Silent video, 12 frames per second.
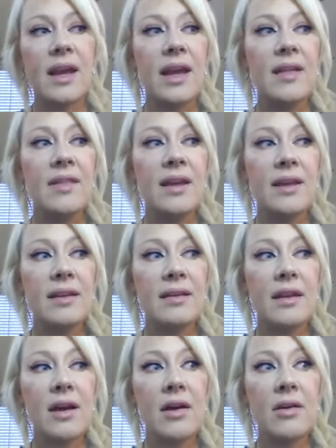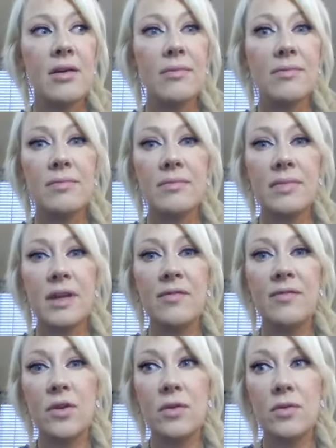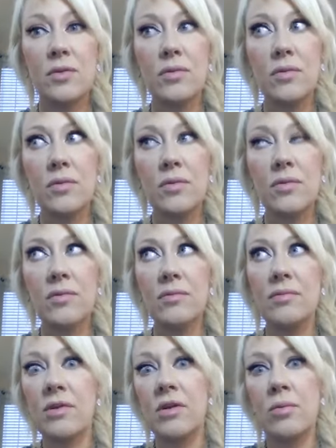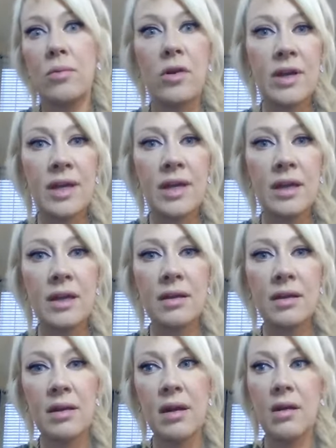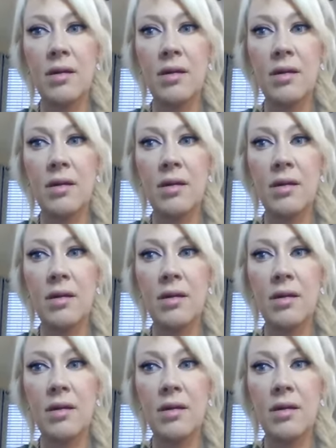And then if you are working,